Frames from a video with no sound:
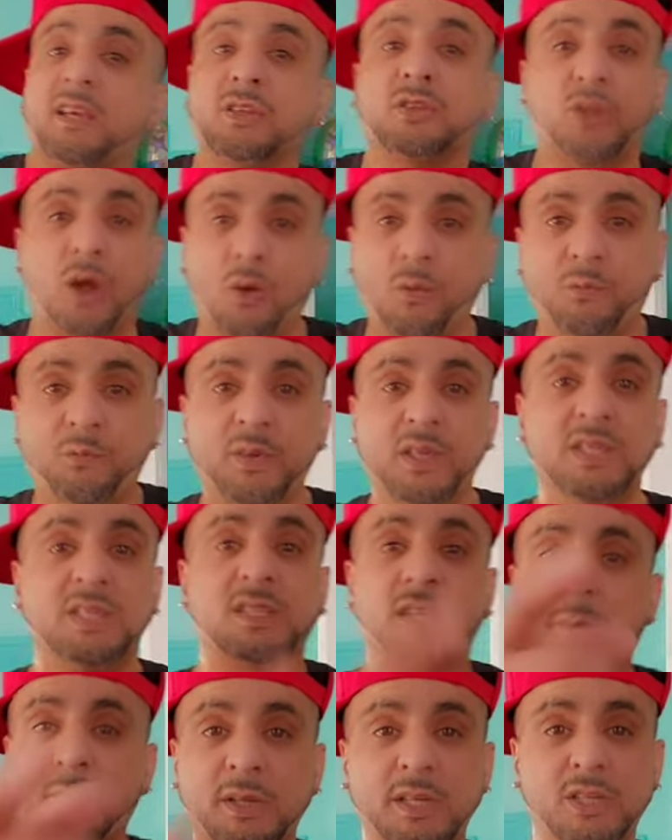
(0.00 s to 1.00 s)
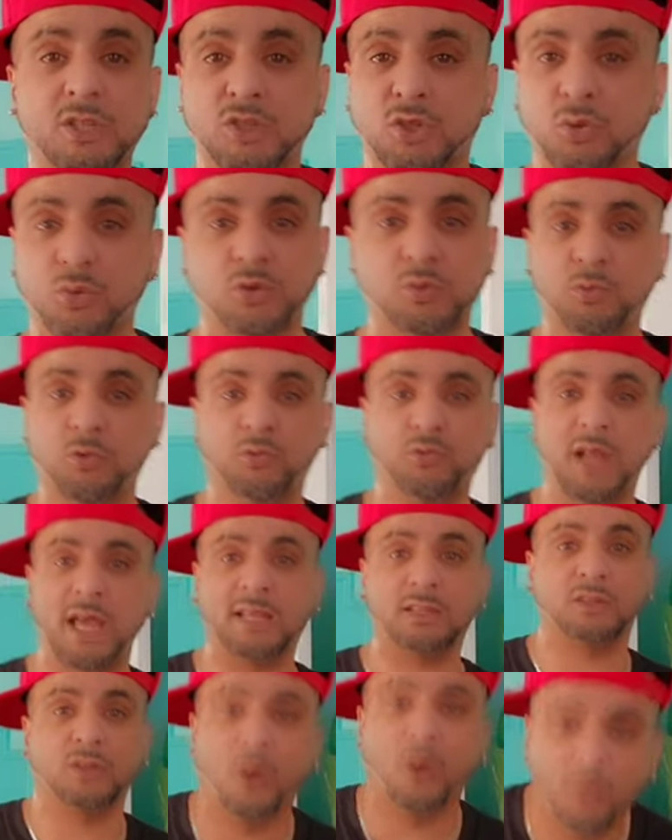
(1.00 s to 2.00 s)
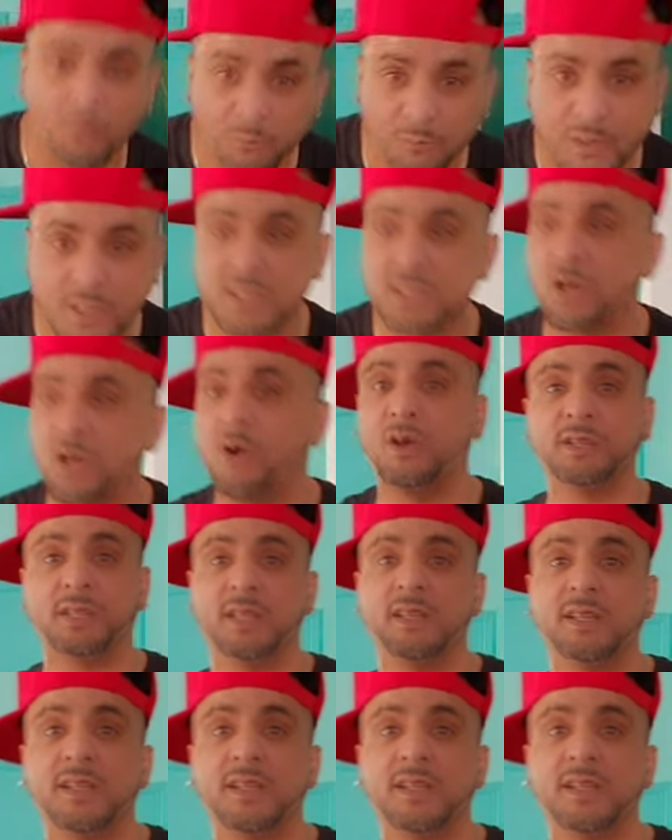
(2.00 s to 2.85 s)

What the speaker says: a dolphin. Some of these dudes move like dolphins on the